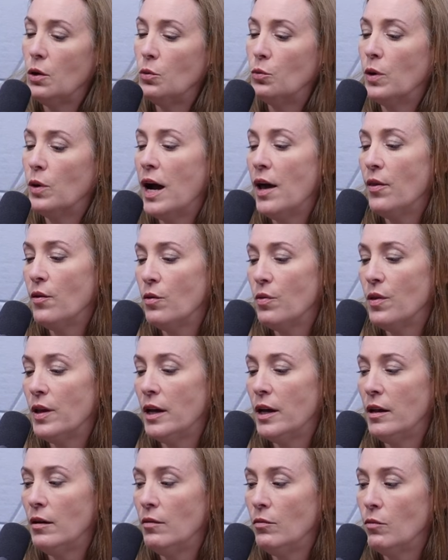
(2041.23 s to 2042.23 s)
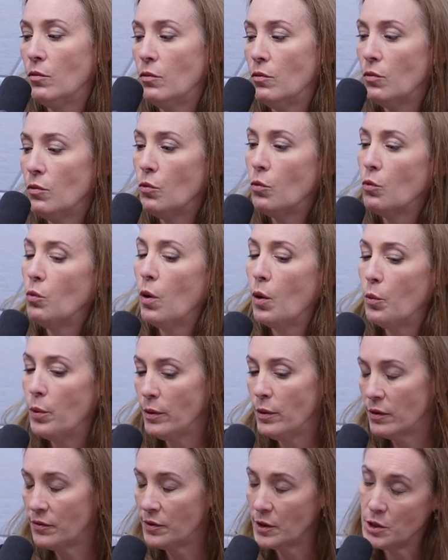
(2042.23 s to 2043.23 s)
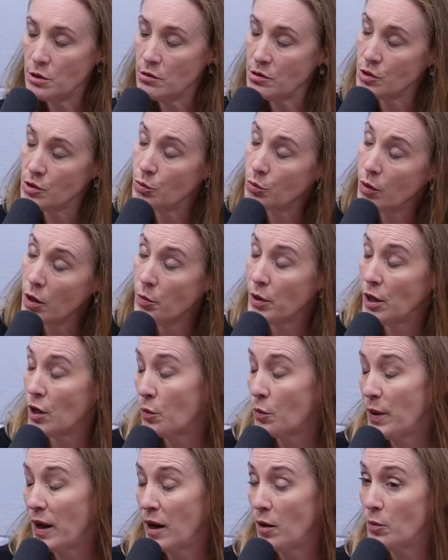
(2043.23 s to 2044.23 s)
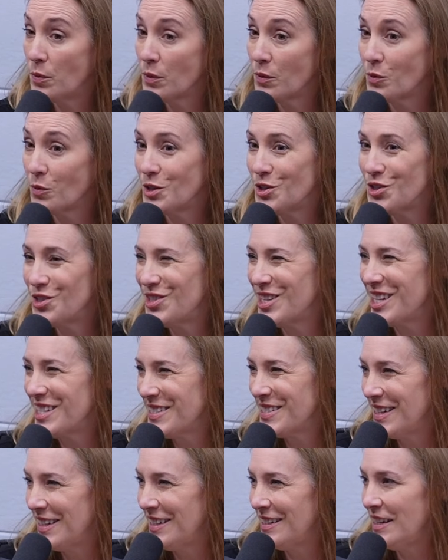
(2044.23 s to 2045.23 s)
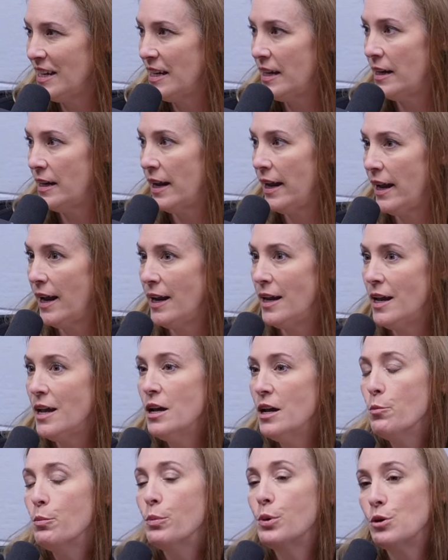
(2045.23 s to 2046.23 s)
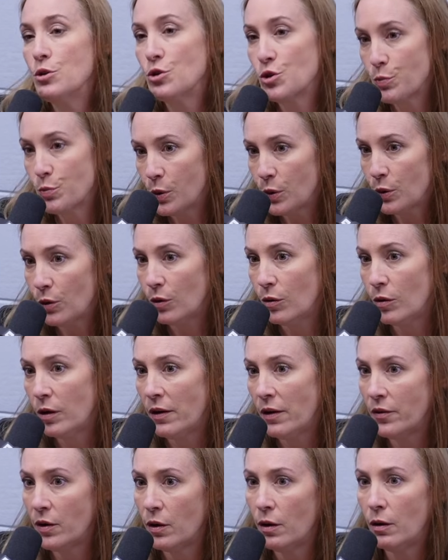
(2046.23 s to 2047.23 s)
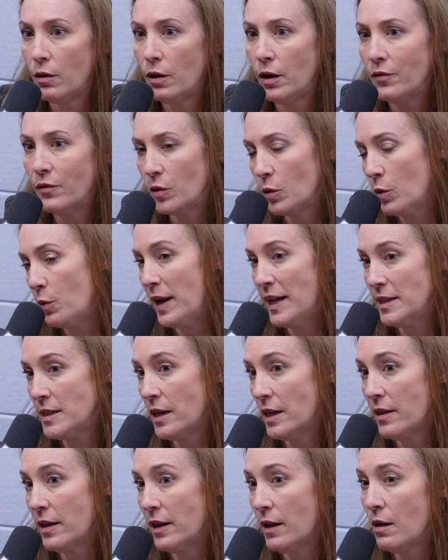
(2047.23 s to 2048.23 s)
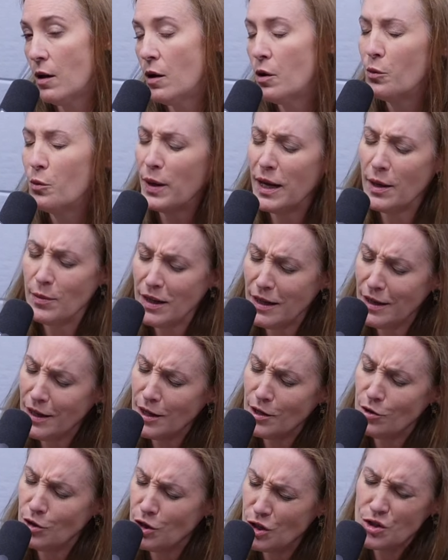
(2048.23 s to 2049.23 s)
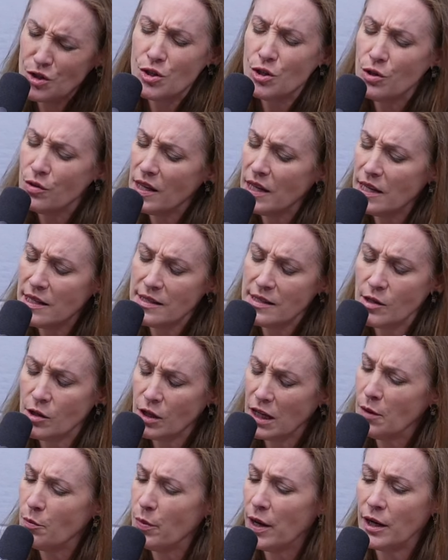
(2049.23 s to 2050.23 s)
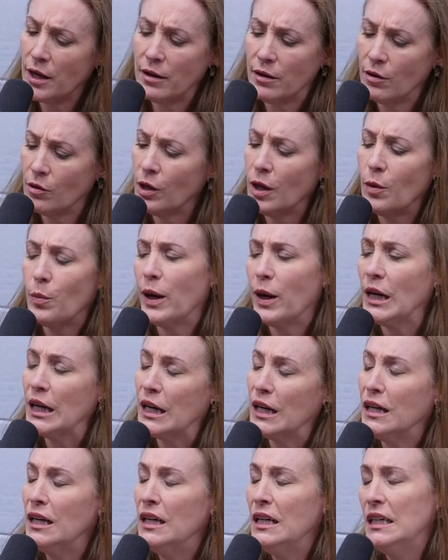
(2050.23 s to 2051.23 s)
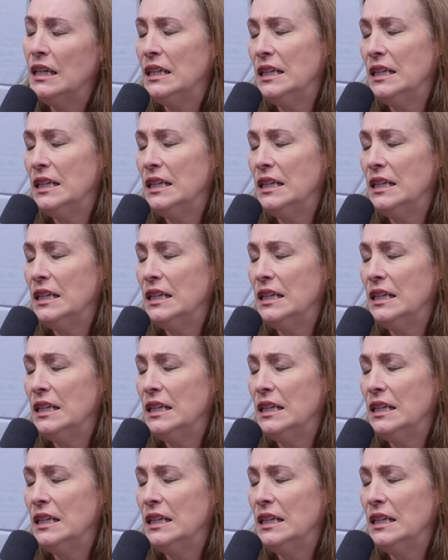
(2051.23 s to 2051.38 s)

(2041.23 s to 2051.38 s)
rather than what we refer to as the Romeo pimp, which does it in a push pull of a of a romantic thing. Oh, baby, you know, just do this. It'll get better. It'll get better.